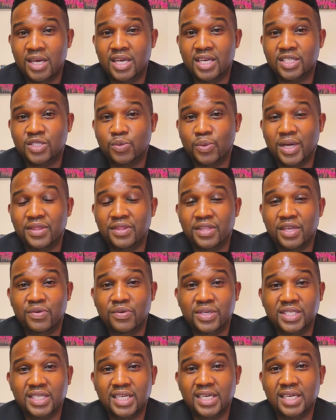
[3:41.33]
is what they
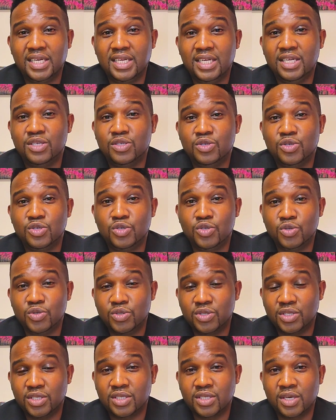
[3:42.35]
recently
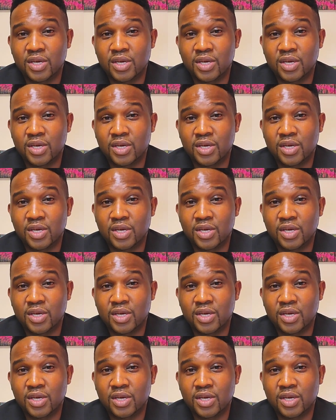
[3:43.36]
introduced,